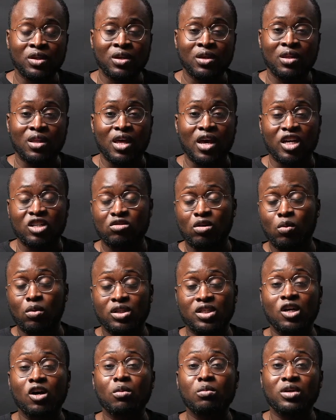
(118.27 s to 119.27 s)
The X-ray will
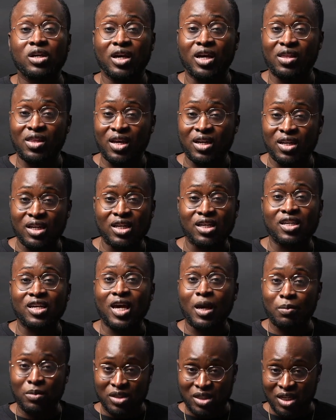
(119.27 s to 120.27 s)
tell me, hey, that
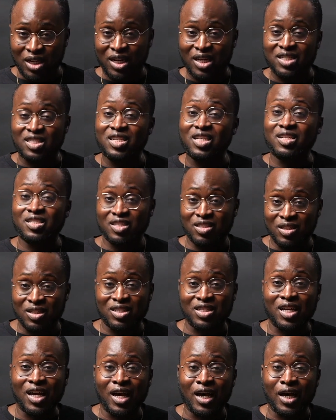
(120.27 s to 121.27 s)
kneecap is kind of sitting to the
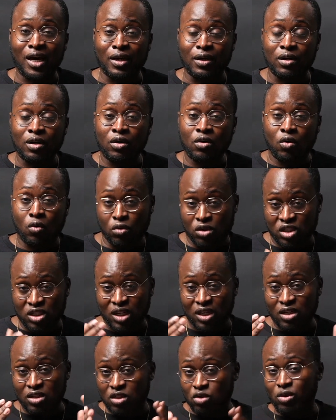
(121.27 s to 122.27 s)
side or
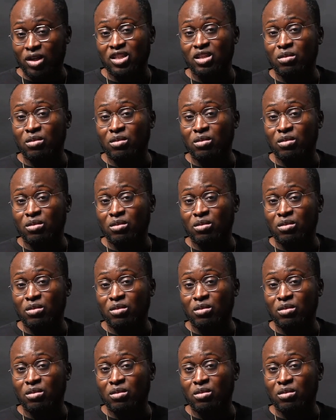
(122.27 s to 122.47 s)
sitting straight in the